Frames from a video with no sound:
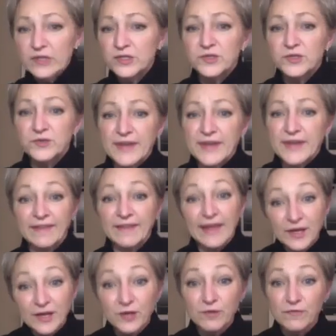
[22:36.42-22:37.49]
Suzanne.
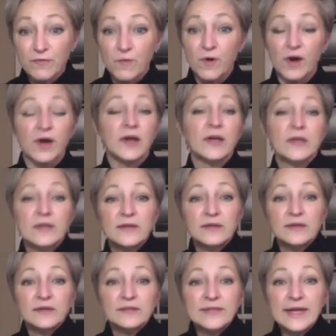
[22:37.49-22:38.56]
Thank you for
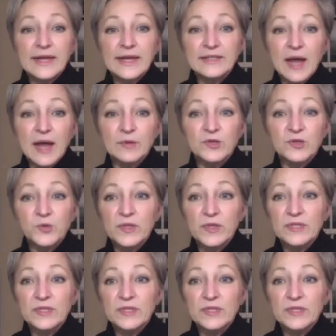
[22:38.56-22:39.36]
taking time to join this.